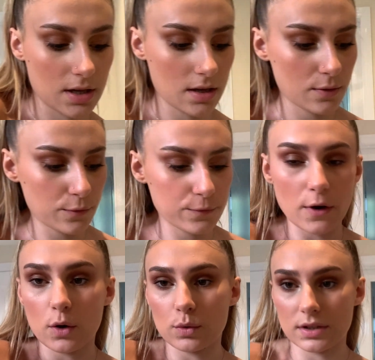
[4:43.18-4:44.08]
to
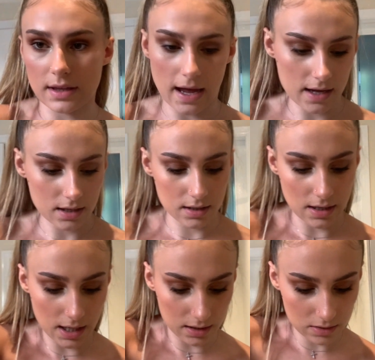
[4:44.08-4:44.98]
fold that
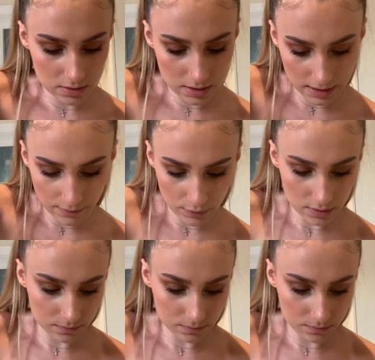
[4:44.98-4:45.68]
in together.